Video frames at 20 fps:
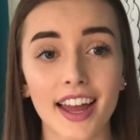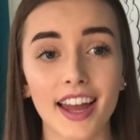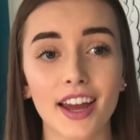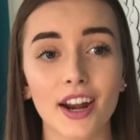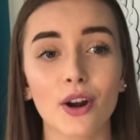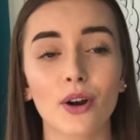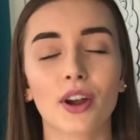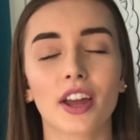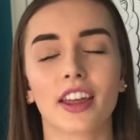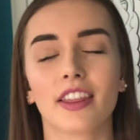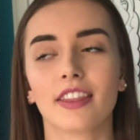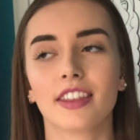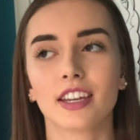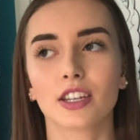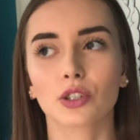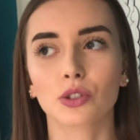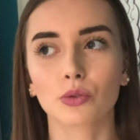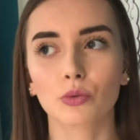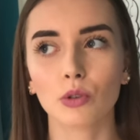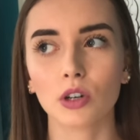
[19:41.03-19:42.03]
And okay,
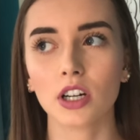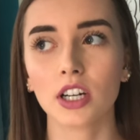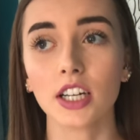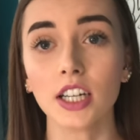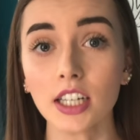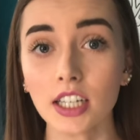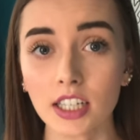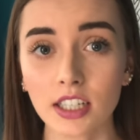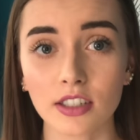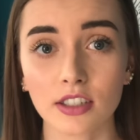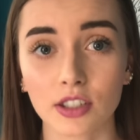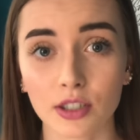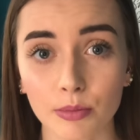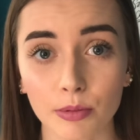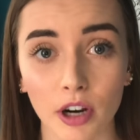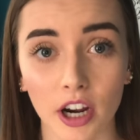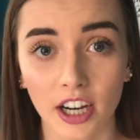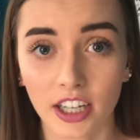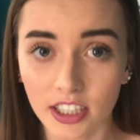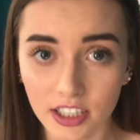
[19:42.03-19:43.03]
this one
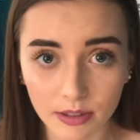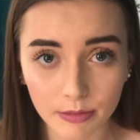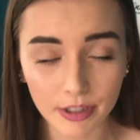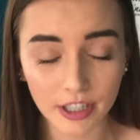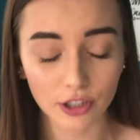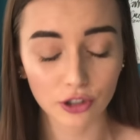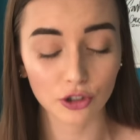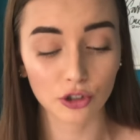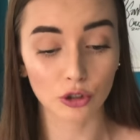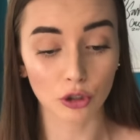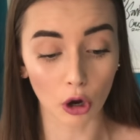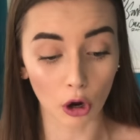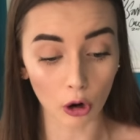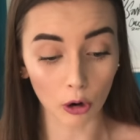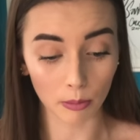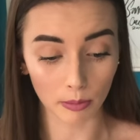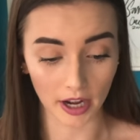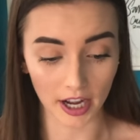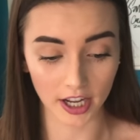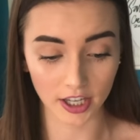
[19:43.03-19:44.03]
surprised me so
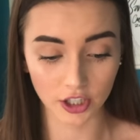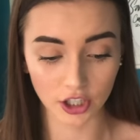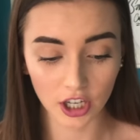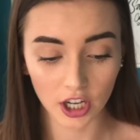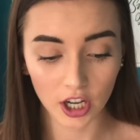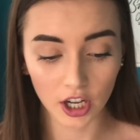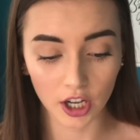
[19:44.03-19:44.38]
much.